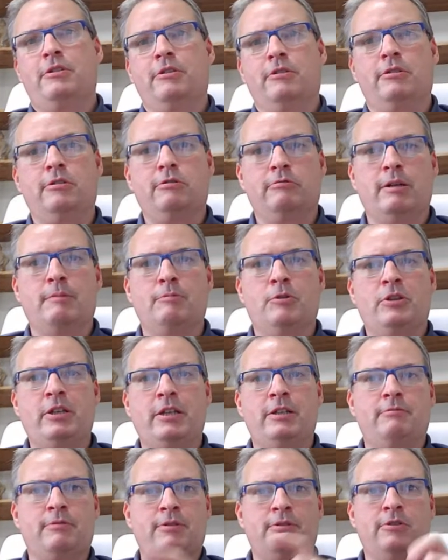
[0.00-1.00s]
the little rubber
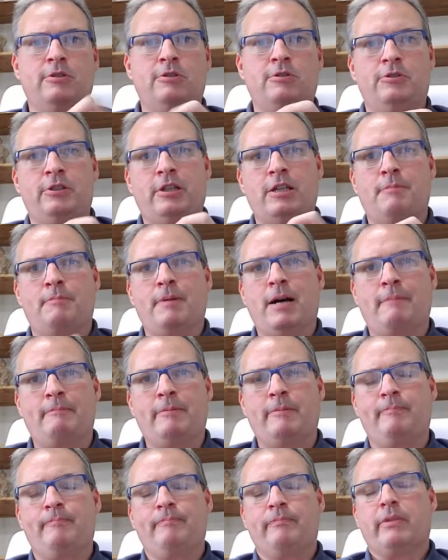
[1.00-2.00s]
things with circles that you
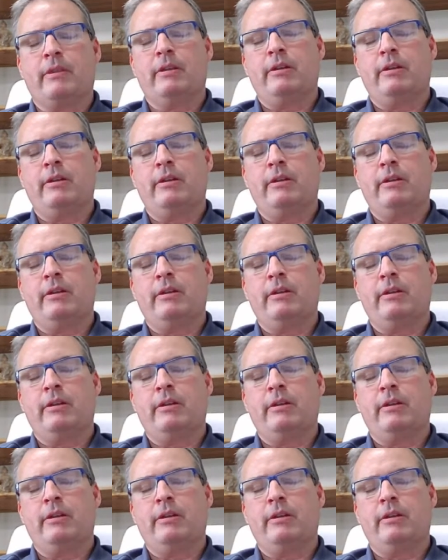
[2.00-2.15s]
pop them.